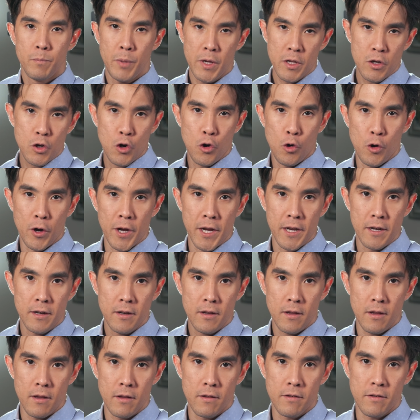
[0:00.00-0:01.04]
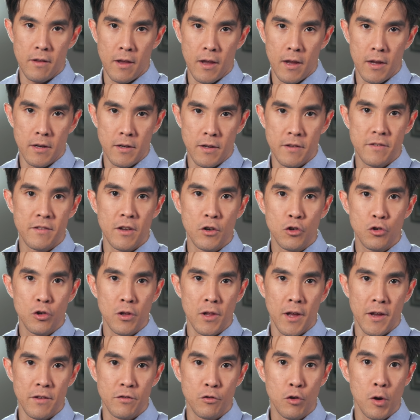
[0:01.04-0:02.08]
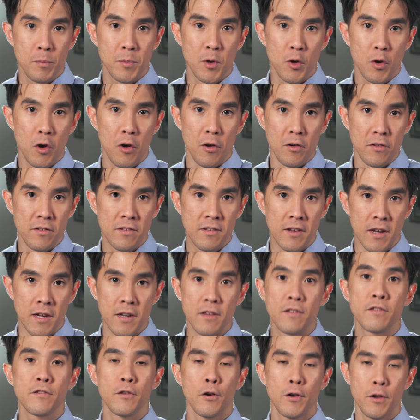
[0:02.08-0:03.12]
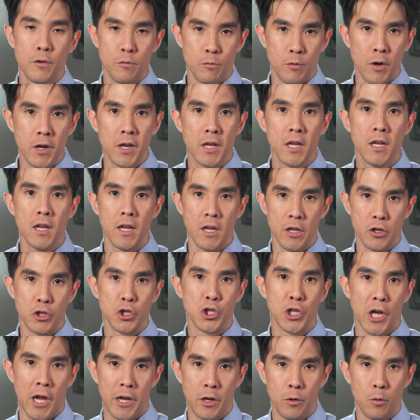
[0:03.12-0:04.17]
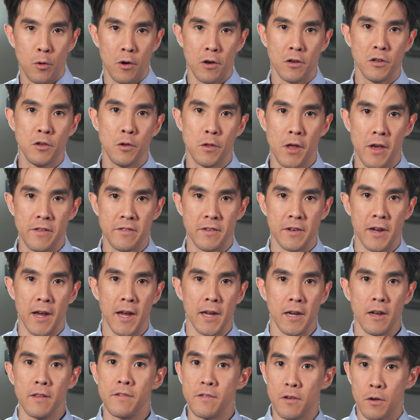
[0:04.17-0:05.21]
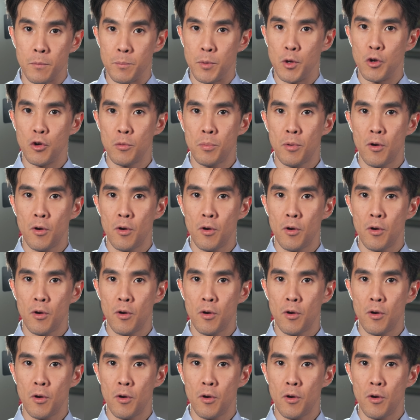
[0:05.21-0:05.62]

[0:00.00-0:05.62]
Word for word: Bitcoin is a decentralized cryptocurrency and it started running in January 2009. It's a computer